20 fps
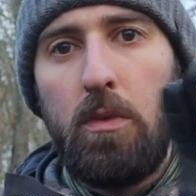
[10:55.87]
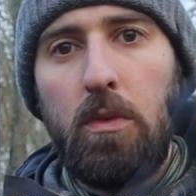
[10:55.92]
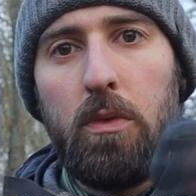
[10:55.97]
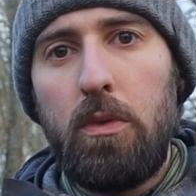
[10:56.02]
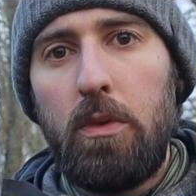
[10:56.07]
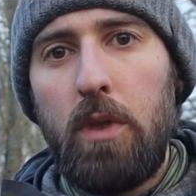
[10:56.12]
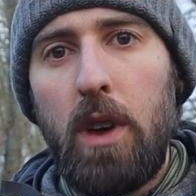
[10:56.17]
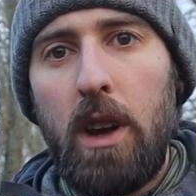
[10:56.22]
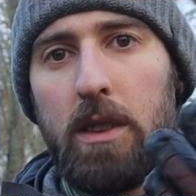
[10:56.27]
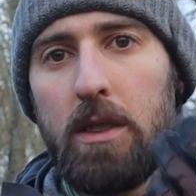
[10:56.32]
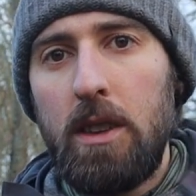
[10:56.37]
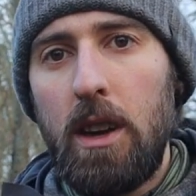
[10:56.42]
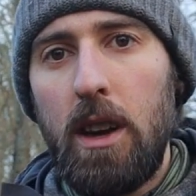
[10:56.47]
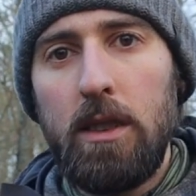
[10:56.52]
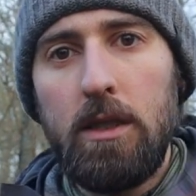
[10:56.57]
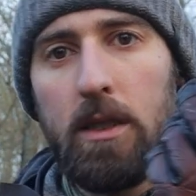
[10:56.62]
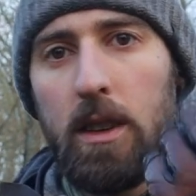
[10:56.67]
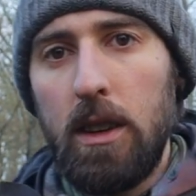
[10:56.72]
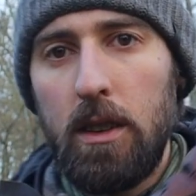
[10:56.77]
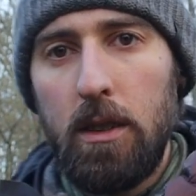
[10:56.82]

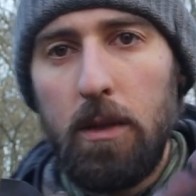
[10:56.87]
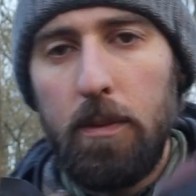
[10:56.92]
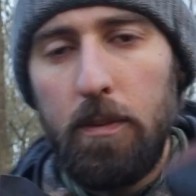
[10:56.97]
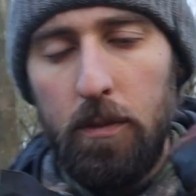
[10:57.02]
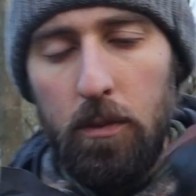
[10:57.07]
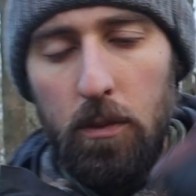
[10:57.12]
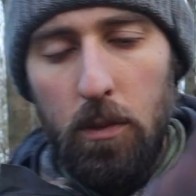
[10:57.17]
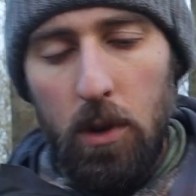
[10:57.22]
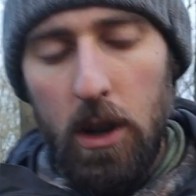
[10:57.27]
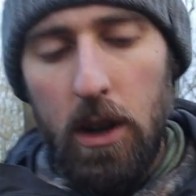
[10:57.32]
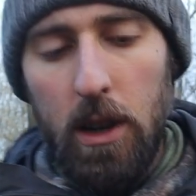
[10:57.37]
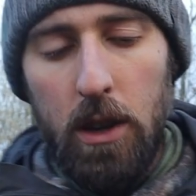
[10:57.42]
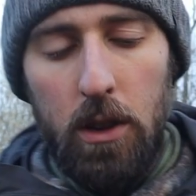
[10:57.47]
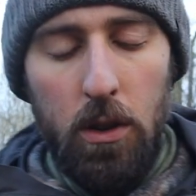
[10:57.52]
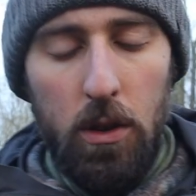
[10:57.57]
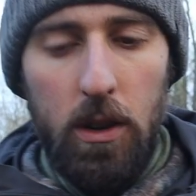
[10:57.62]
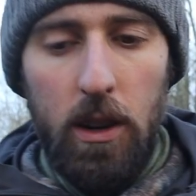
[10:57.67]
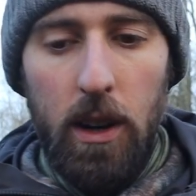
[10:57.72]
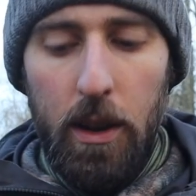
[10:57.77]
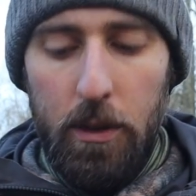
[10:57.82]
fantastic, really
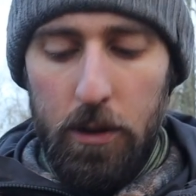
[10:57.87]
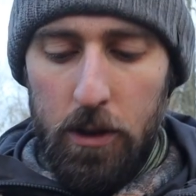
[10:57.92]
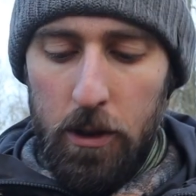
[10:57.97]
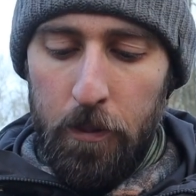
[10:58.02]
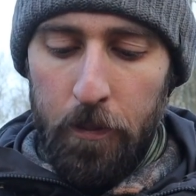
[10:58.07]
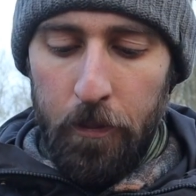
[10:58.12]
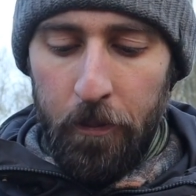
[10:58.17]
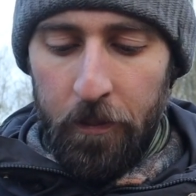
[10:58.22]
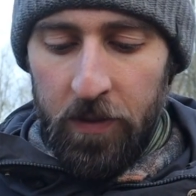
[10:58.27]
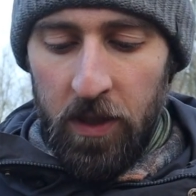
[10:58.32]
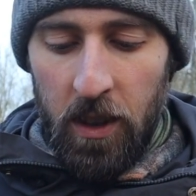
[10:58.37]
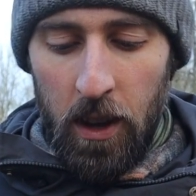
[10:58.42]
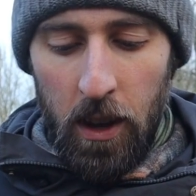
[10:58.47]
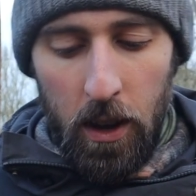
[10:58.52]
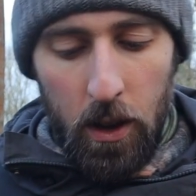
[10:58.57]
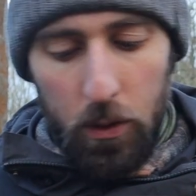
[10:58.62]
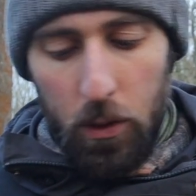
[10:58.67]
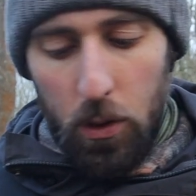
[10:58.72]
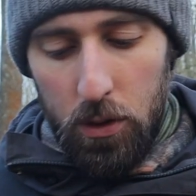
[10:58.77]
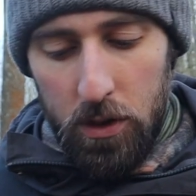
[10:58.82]
good gloves.
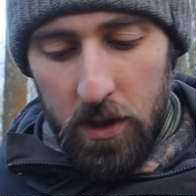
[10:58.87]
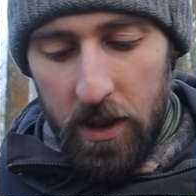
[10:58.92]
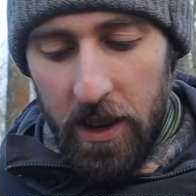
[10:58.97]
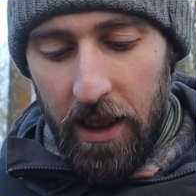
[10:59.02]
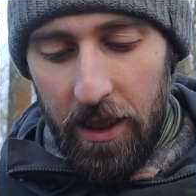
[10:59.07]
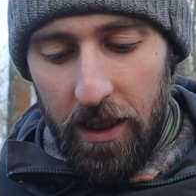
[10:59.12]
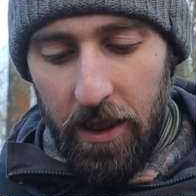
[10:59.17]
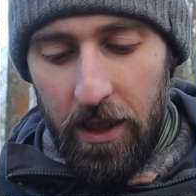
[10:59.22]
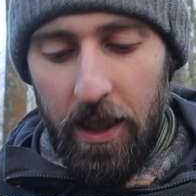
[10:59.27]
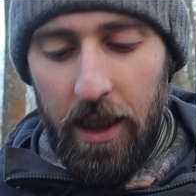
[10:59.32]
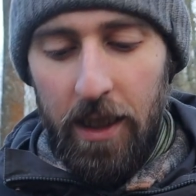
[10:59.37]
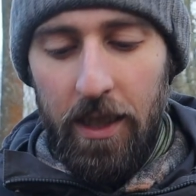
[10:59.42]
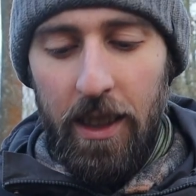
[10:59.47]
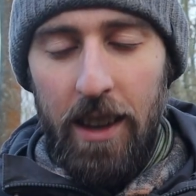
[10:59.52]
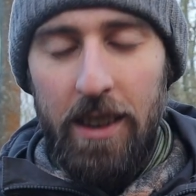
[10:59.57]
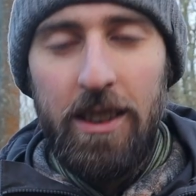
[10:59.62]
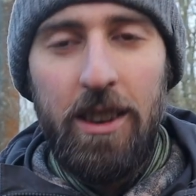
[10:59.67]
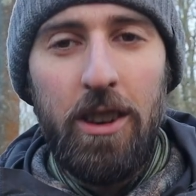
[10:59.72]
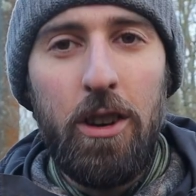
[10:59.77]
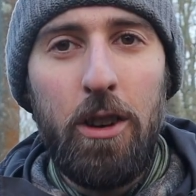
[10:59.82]
Of course, the other thing
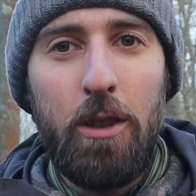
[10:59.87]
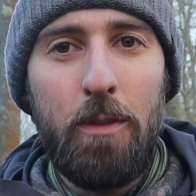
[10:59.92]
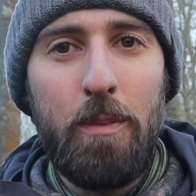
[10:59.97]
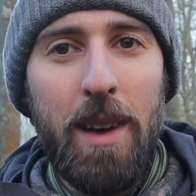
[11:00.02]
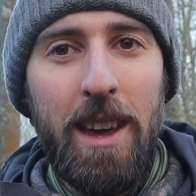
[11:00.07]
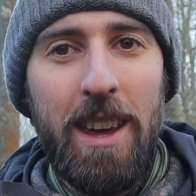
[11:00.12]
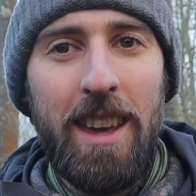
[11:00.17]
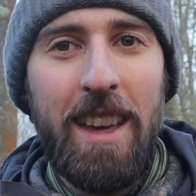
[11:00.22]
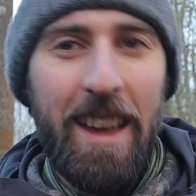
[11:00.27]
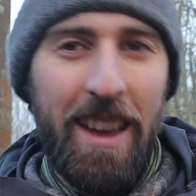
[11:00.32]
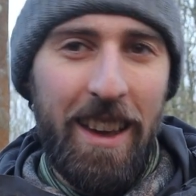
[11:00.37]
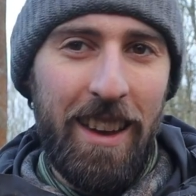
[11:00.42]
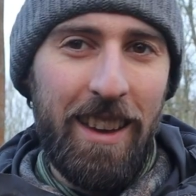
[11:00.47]
that you may